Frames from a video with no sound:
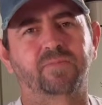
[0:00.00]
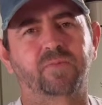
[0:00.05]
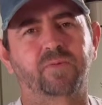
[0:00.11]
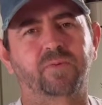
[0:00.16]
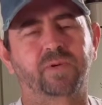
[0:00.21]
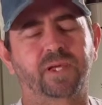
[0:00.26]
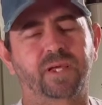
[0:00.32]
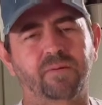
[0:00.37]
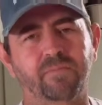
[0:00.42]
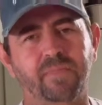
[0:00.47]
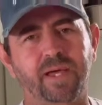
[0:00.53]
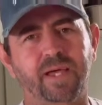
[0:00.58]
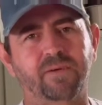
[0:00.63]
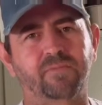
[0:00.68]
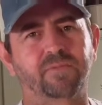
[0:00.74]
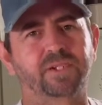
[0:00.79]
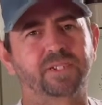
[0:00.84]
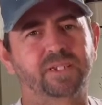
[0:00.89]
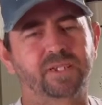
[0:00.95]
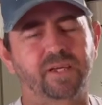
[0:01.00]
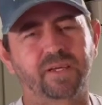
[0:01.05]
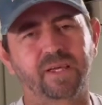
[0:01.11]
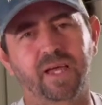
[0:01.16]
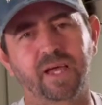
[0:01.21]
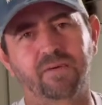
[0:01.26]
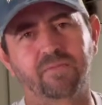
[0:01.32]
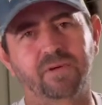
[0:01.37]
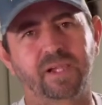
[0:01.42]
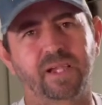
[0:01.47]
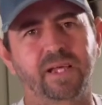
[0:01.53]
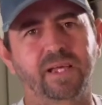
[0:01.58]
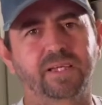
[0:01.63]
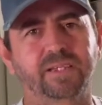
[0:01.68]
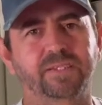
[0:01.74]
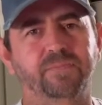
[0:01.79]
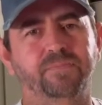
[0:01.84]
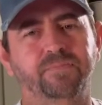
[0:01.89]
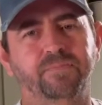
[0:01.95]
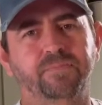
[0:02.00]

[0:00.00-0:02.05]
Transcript: when we come back we'll show you how we glaze them.